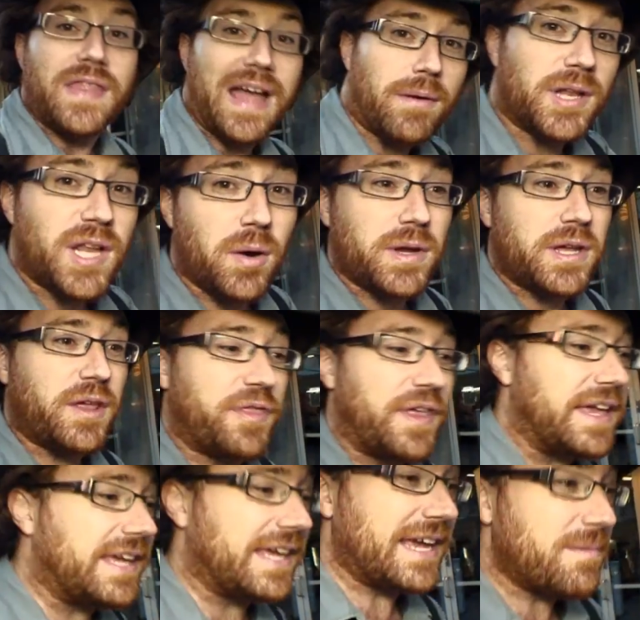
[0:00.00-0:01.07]
Now I know what you're
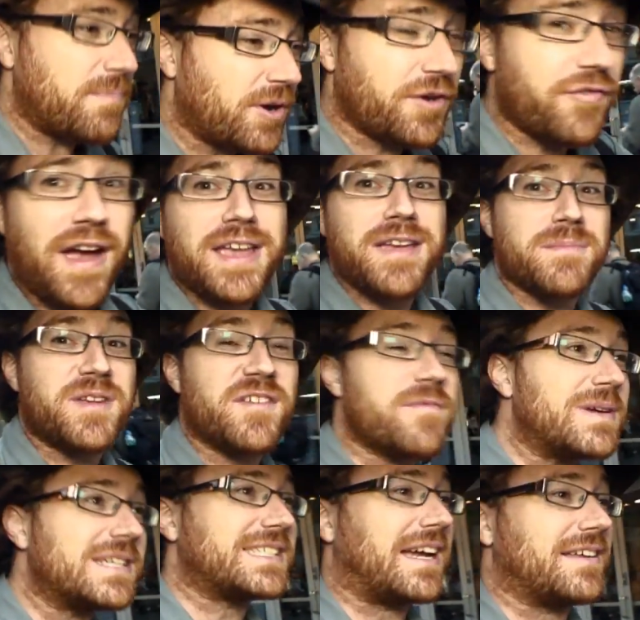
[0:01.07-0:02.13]
thinking, but Graham, you've
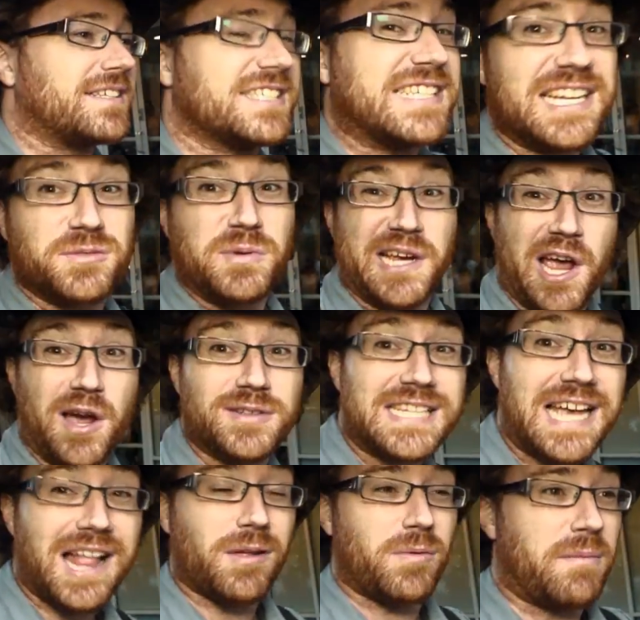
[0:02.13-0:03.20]
missed out the Sedgwick
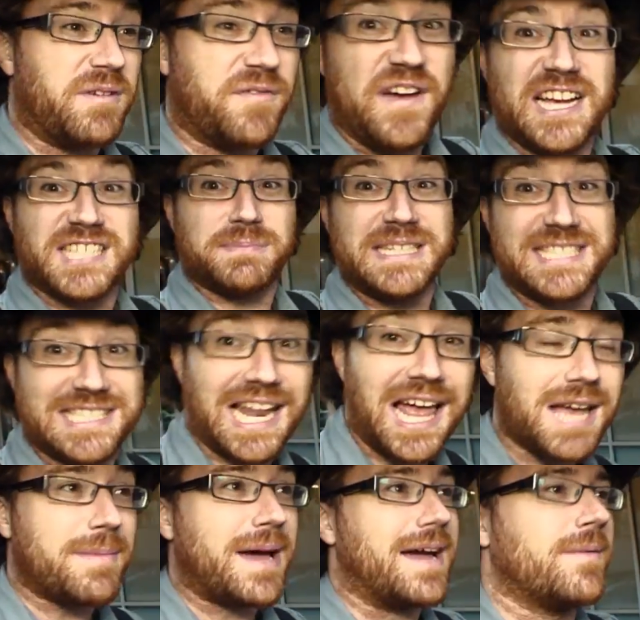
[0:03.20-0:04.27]
Hotel where we first meet
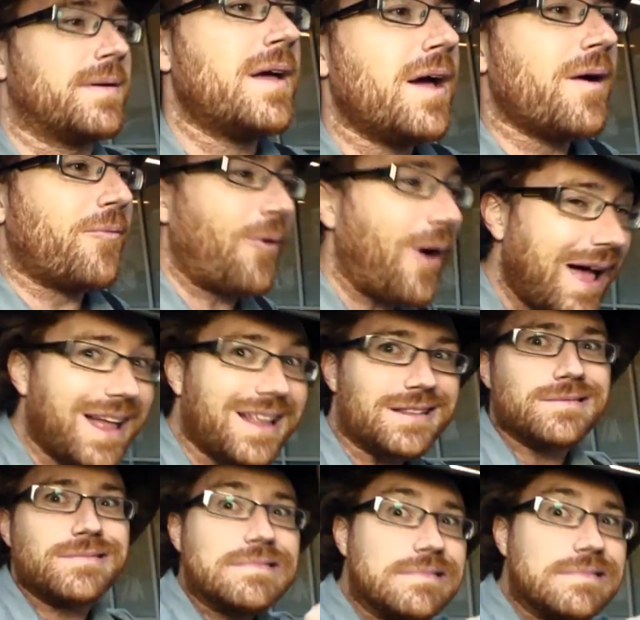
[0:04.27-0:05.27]
Slimer. Well,